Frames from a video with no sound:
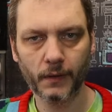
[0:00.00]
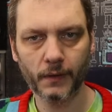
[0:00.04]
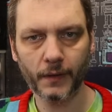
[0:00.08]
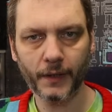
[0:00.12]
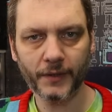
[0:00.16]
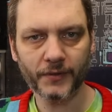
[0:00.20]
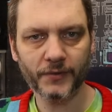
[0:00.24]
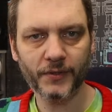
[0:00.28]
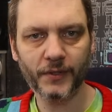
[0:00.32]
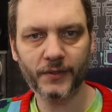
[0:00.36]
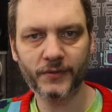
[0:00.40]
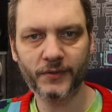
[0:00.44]

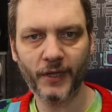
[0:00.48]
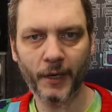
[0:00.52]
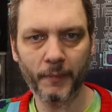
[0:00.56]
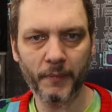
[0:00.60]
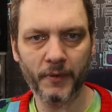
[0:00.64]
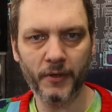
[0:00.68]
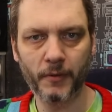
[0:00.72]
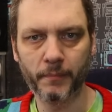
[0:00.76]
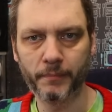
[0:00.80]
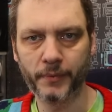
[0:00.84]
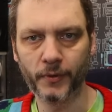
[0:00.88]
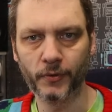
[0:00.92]
Let's
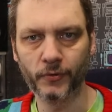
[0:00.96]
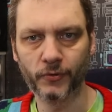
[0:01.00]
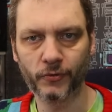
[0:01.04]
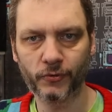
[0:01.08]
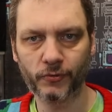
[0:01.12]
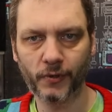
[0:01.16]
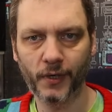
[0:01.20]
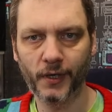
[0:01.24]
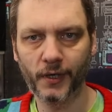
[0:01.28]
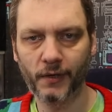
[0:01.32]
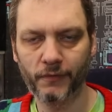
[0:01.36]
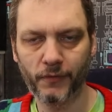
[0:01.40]
examine the boot
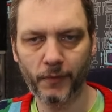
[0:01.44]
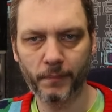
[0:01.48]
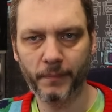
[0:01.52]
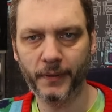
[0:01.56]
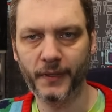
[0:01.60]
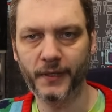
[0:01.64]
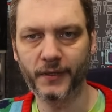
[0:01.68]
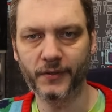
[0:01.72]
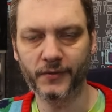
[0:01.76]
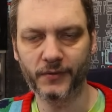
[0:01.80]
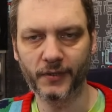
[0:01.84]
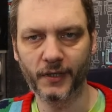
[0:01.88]
screen of a
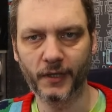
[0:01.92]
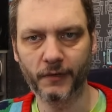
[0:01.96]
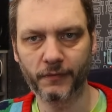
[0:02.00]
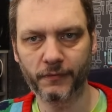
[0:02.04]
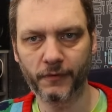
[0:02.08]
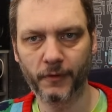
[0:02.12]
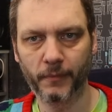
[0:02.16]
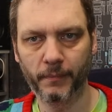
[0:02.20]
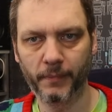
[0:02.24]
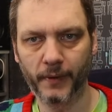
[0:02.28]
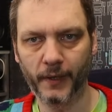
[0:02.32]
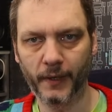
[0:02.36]
P C
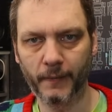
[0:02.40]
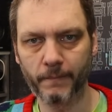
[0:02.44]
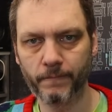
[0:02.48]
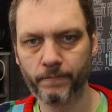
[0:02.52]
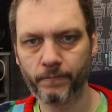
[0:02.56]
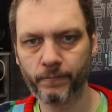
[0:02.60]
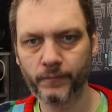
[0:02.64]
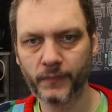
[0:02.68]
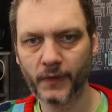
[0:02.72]
for a bit.